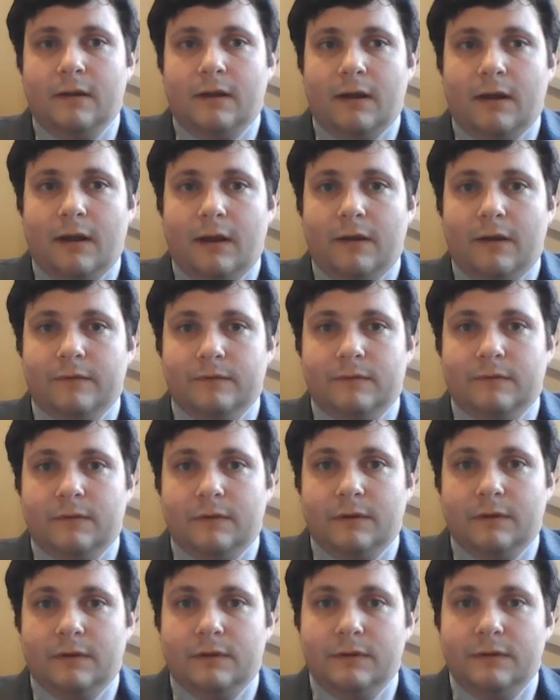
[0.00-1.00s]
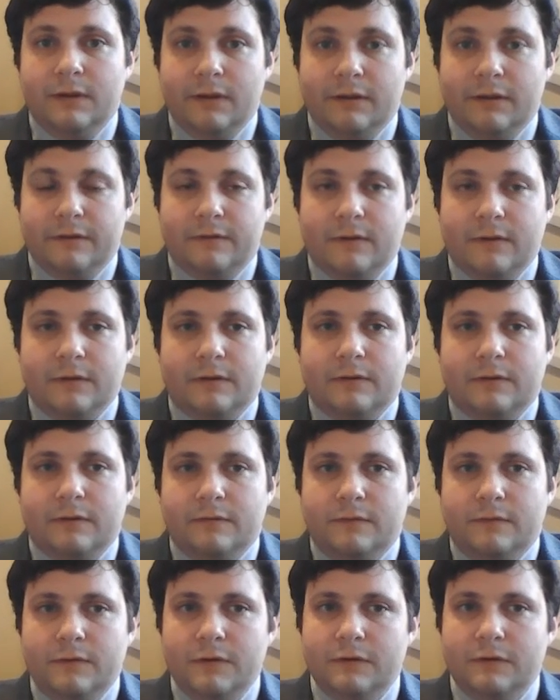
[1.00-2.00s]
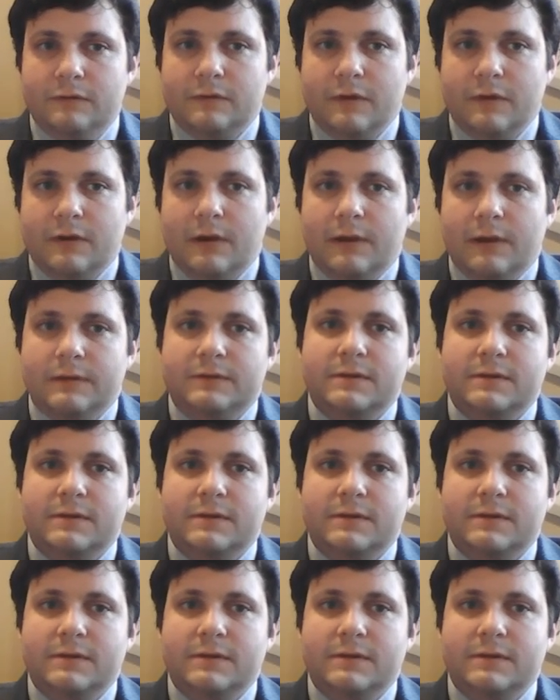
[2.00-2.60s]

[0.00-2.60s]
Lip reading: and the Neolithic, the New Stone Age.